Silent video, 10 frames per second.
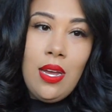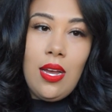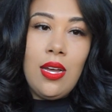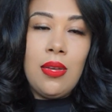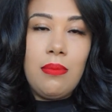
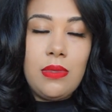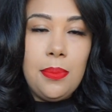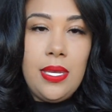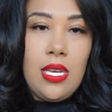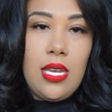to
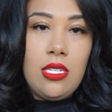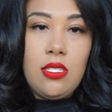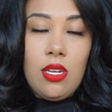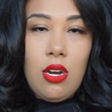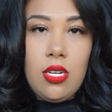be engaged
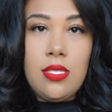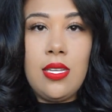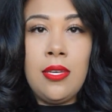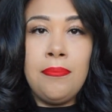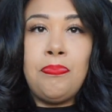to
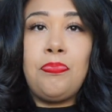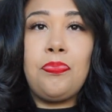Carson.